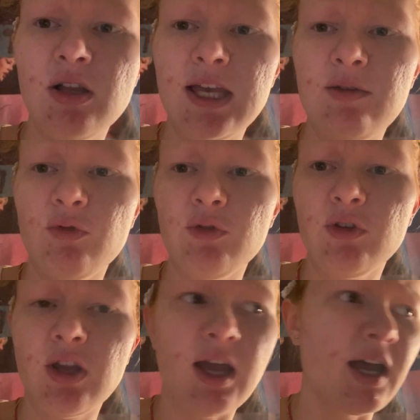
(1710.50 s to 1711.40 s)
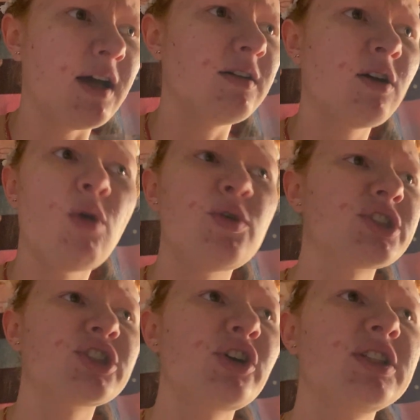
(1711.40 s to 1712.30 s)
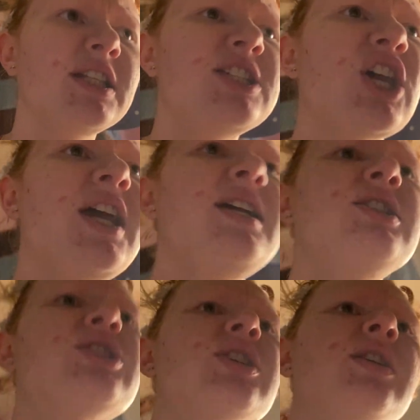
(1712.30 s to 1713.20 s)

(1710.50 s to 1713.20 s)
and almost certainly change.